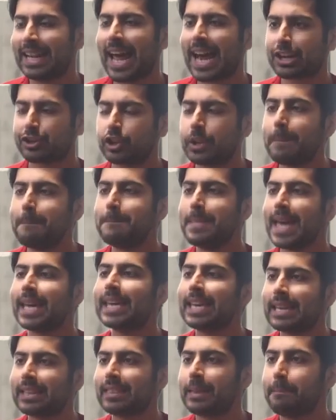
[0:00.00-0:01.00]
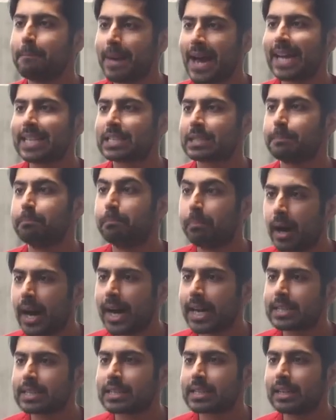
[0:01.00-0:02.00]
actually making the bets,
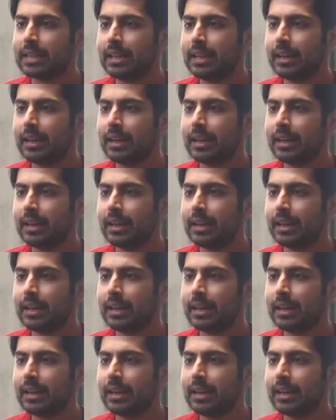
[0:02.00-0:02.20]
but